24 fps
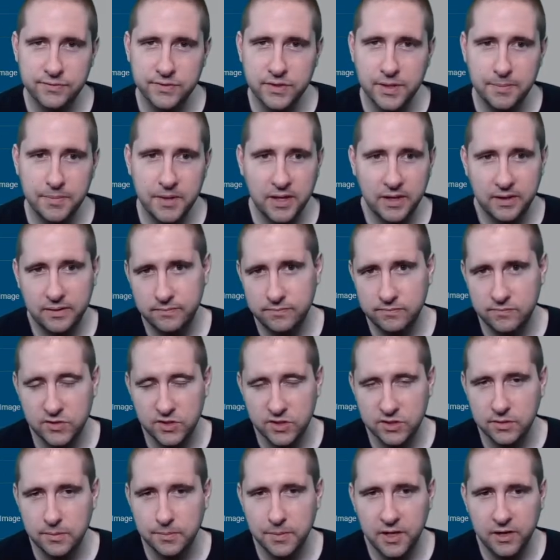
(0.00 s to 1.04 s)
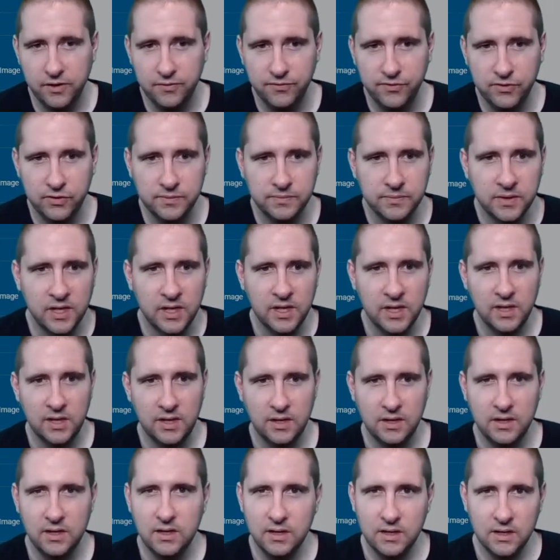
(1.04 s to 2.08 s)
something, this could be helpful.
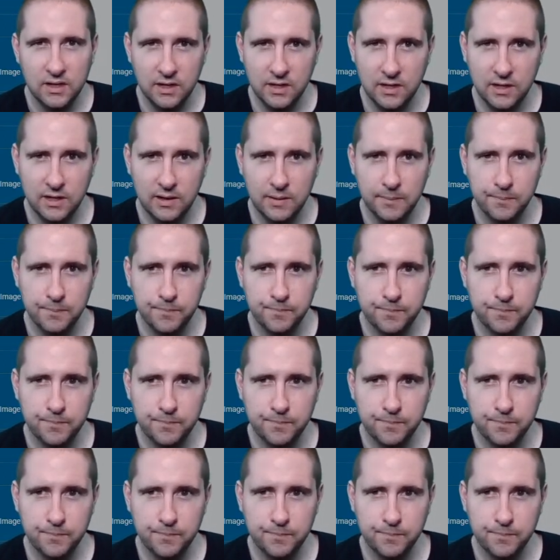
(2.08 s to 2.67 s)
I